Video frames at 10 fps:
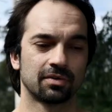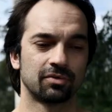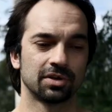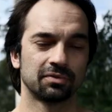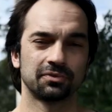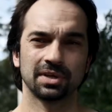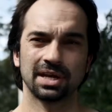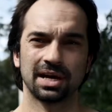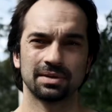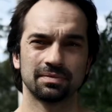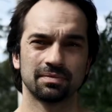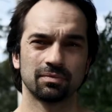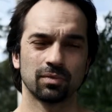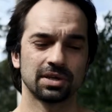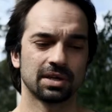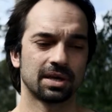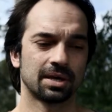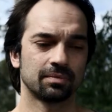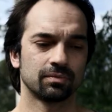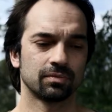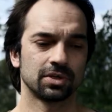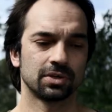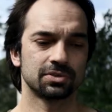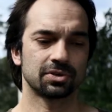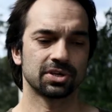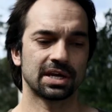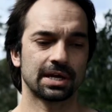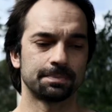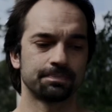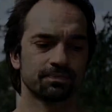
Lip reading: really good for your garden when you use it on your garden.